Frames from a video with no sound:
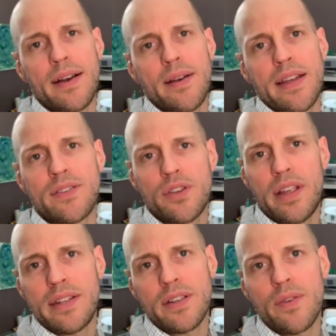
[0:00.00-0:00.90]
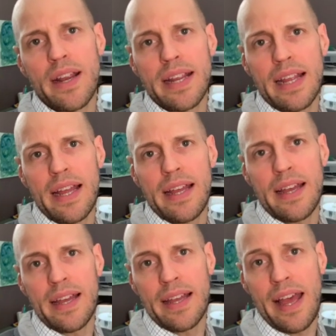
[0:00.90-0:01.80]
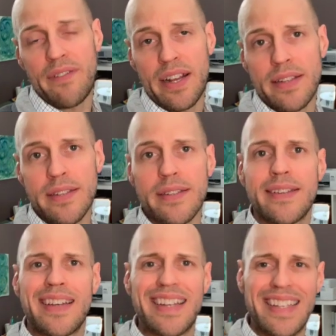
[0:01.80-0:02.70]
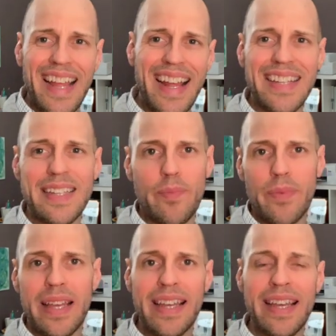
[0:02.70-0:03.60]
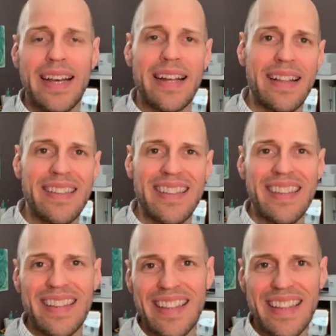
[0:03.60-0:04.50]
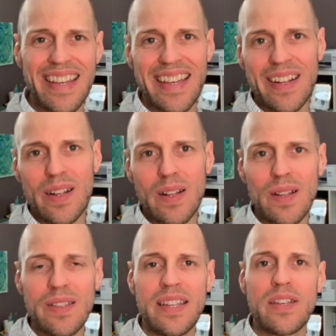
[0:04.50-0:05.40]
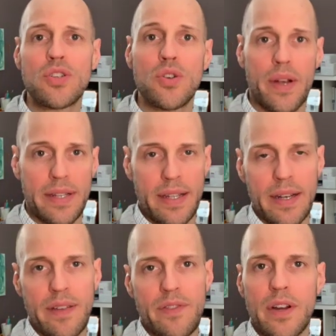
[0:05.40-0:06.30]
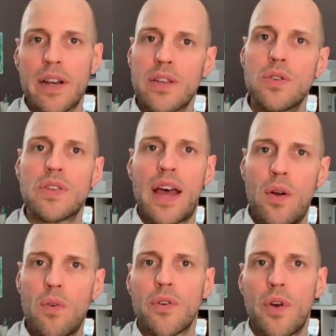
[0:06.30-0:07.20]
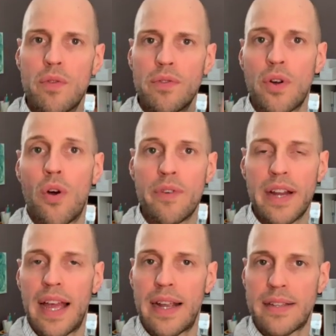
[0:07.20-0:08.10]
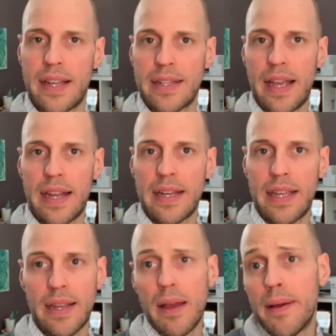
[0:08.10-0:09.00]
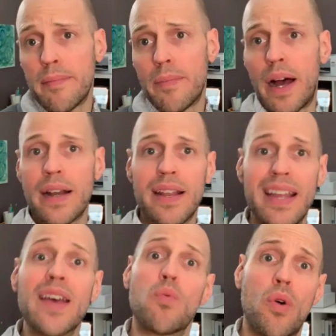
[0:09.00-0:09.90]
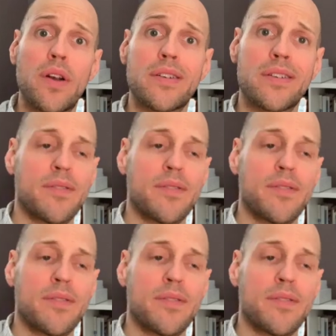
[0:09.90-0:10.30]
integrating evidence. It tends to be a little disjointed if you're going to use that over and over and over again as a technique, but it works.